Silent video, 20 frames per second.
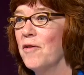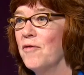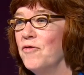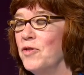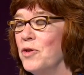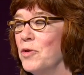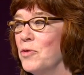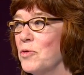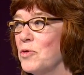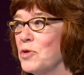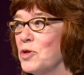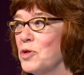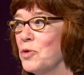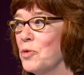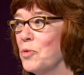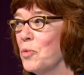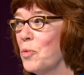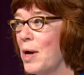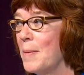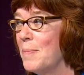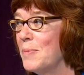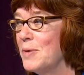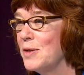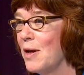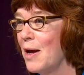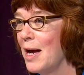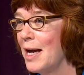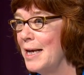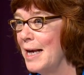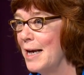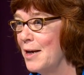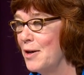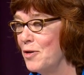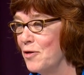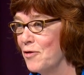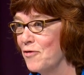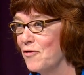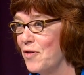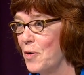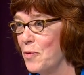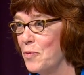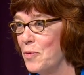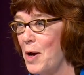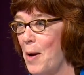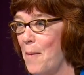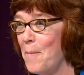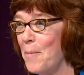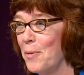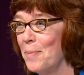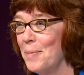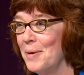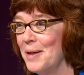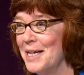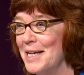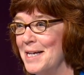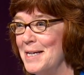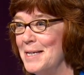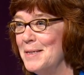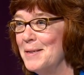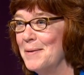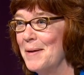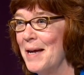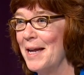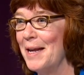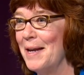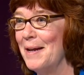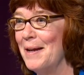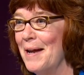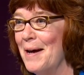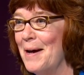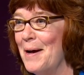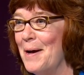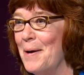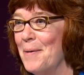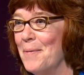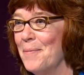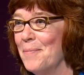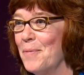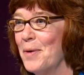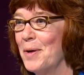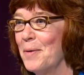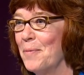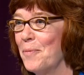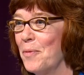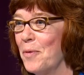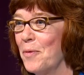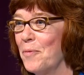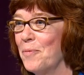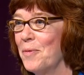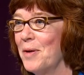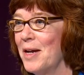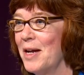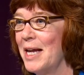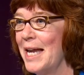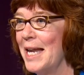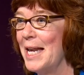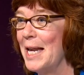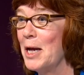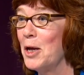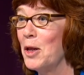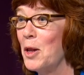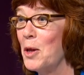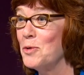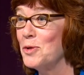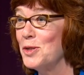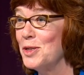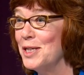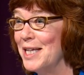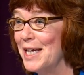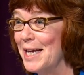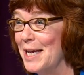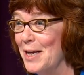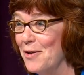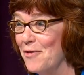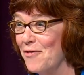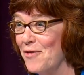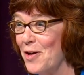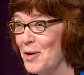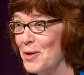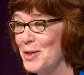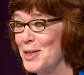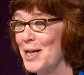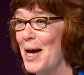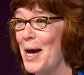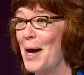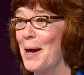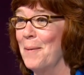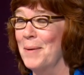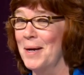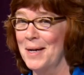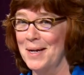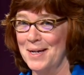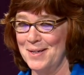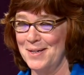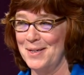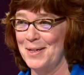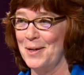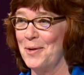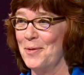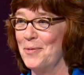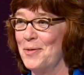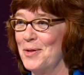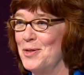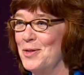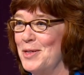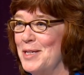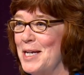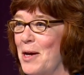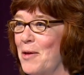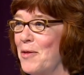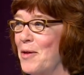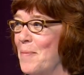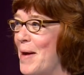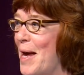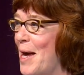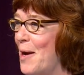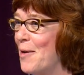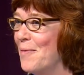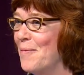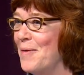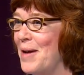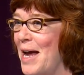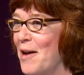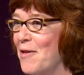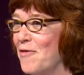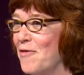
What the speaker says: viewers your website and your phone number, please. And we're getting close to the end of our time. So would you tell them how to